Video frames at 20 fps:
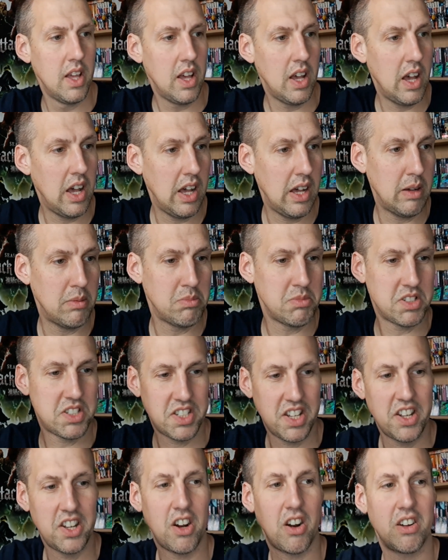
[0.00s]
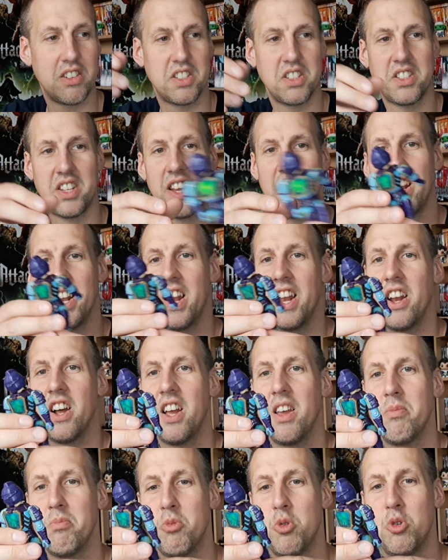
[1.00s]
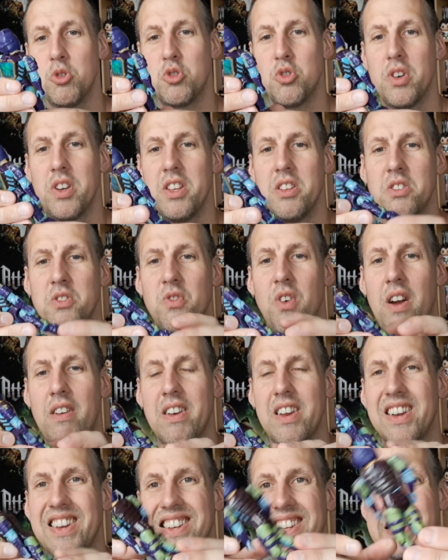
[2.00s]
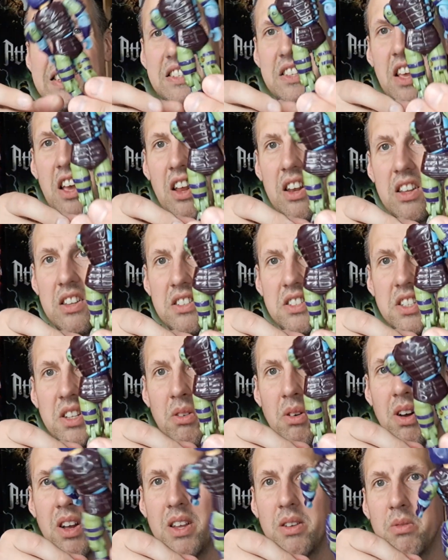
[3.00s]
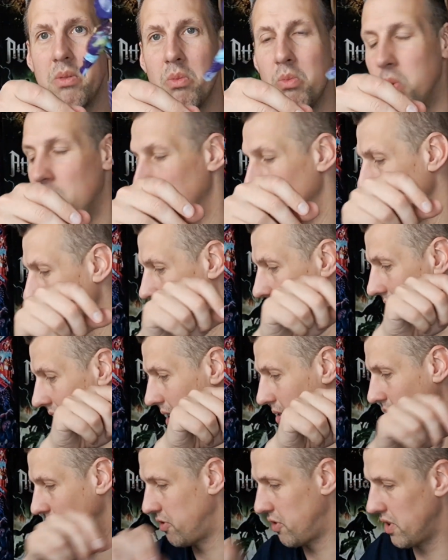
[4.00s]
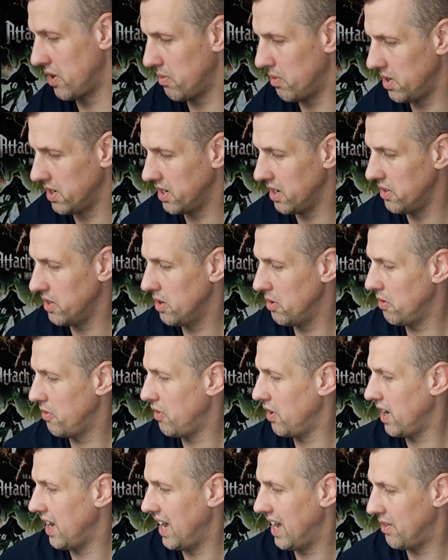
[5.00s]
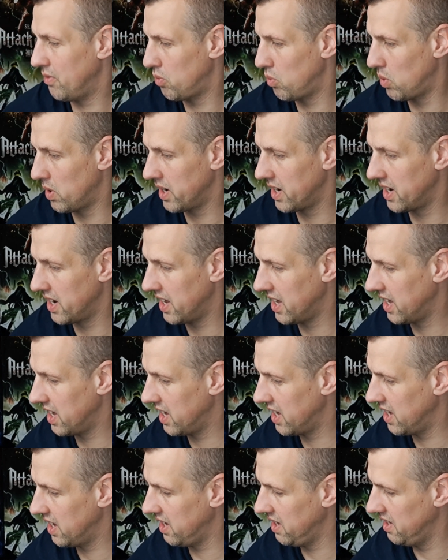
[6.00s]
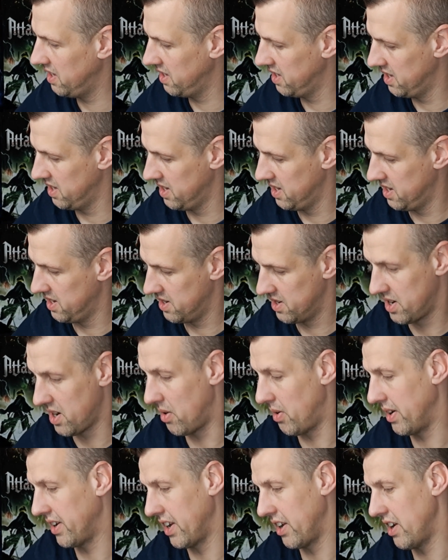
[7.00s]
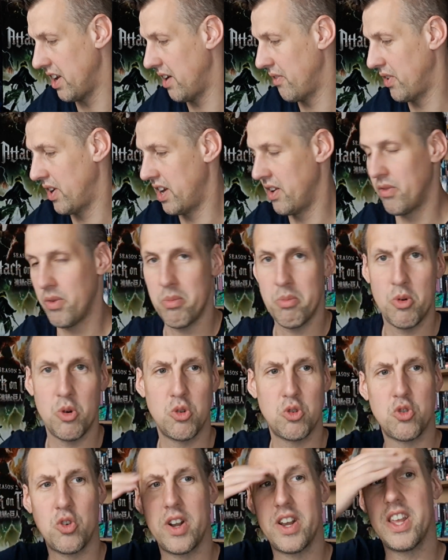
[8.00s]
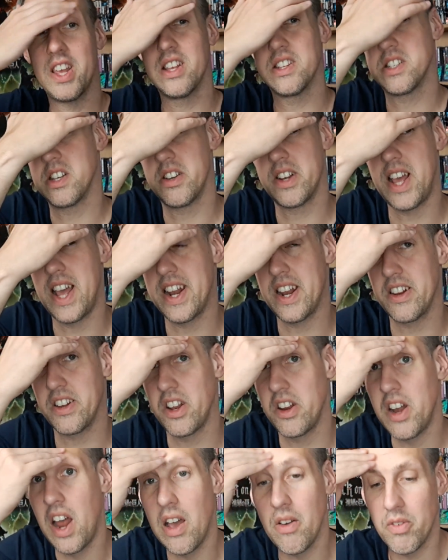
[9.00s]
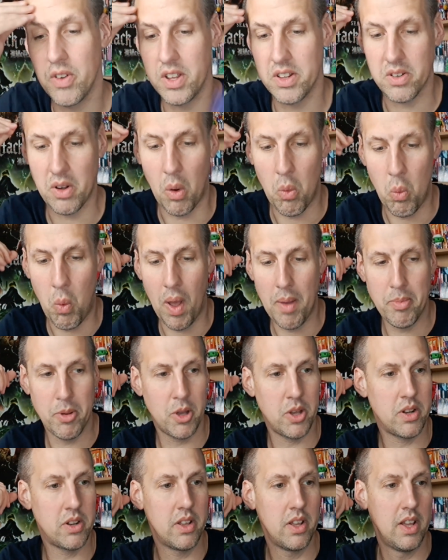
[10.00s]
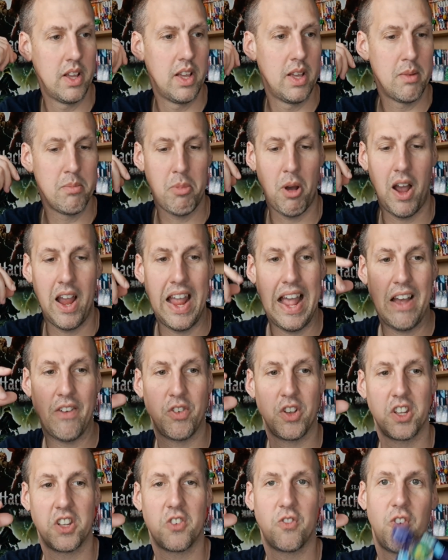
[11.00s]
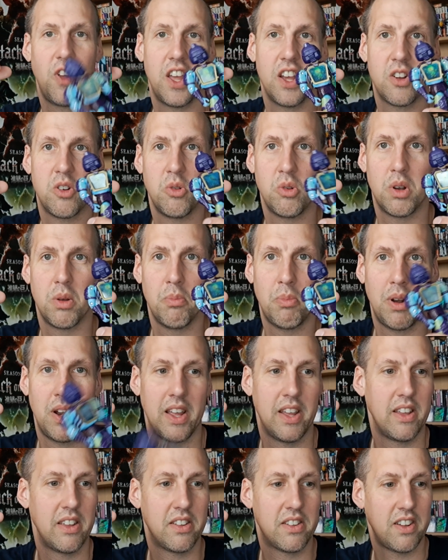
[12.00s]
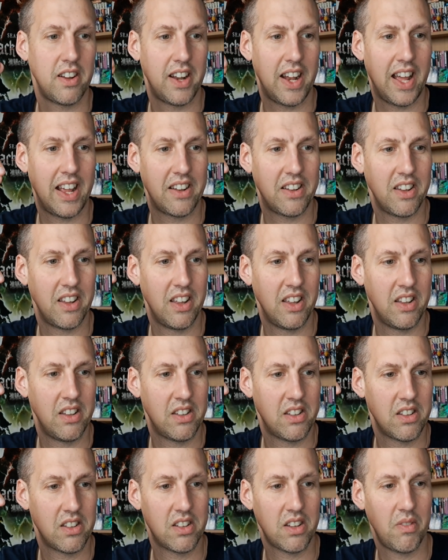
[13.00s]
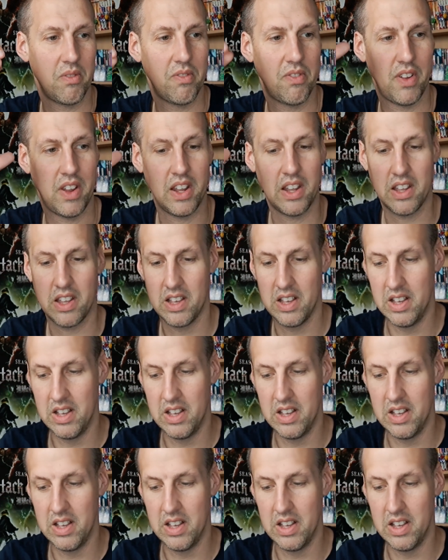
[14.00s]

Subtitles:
Sindar, as I said, and then I have Mordred. He's very discoloured, so I will look out for him. I don't know if I have one in here. No, I don't have another Mordred. He is hard, and I don't have his weapon, but I have his vehicle complete, so that is something.